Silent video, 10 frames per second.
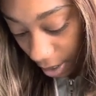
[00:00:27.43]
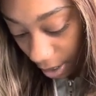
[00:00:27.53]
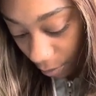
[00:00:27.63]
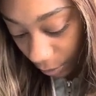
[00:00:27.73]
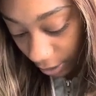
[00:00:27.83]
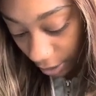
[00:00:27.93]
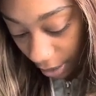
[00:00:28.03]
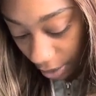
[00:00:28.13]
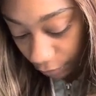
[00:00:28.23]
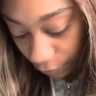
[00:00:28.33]
and with a
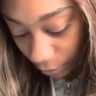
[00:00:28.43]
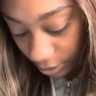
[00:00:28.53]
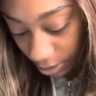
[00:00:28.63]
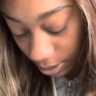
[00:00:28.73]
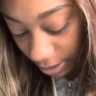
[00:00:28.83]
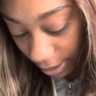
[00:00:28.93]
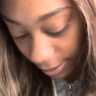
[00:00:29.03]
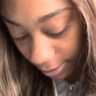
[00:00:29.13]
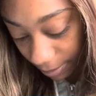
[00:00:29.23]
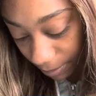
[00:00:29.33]
loud voice
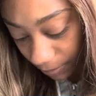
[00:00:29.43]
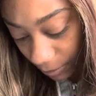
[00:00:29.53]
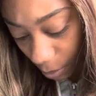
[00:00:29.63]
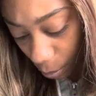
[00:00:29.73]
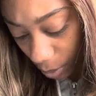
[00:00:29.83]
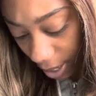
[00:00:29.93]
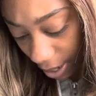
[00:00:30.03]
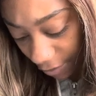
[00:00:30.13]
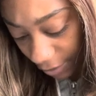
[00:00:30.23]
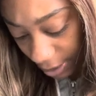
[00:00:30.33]
said, What
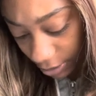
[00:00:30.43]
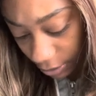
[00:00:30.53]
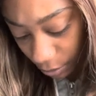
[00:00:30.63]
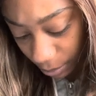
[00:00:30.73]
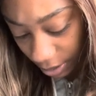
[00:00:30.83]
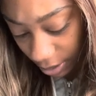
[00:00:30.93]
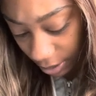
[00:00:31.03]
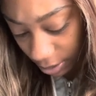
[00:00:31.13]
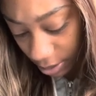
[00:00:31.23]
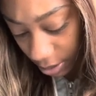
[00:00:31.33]
have I to do with thee,
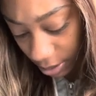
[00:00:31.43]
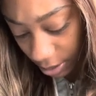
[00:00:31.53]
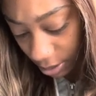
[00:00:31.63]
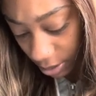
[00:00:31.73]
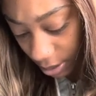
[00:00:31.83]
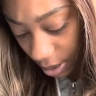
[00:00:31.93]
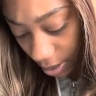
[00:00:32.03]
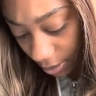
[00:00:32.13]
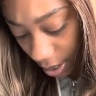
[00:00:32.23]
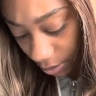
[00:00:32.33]
Jesus,
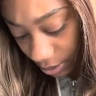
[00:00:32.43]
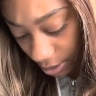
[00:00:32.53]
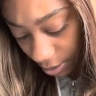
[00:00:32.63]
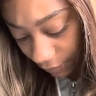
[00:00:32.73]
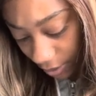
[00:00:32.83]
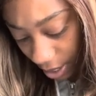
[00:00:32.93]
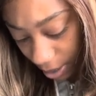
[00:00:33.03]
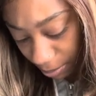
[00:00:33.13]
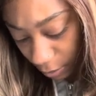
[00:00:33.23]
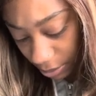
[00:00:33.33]
thou Son of God
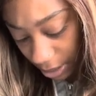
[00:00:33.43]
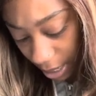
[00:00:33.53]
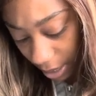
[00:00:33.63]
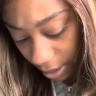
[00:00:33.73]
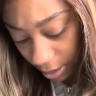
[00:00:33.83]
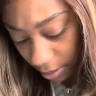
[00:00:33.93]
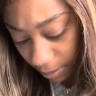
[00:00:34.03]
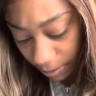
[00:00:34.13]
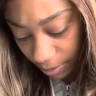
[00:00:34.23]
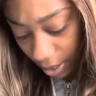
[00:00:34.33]
Most High?
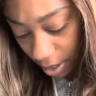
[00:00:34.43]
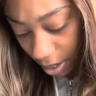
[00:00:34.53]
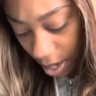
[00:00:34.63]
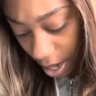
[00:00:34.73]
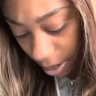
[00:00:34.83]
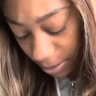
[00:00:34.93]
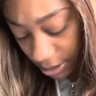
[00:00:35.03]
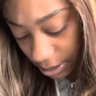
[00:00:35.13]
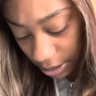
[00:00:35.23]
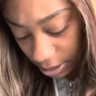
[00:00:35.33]
I
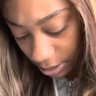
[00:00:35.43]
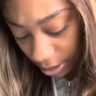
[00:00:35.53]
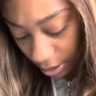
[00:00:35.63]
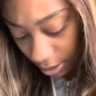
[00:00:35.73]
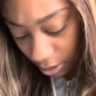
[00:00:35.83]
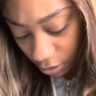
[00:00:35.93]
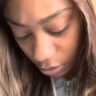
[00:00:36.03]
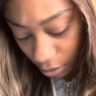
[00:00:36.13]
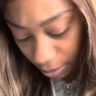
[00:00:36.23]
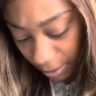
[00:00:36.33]
beseech thee,
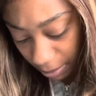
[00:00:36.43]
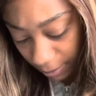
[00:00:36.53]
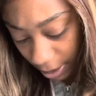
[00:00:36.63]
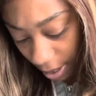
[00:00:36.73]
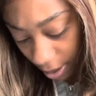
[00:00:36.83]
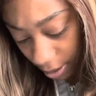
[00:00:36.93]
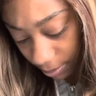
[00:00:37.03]
torment me not.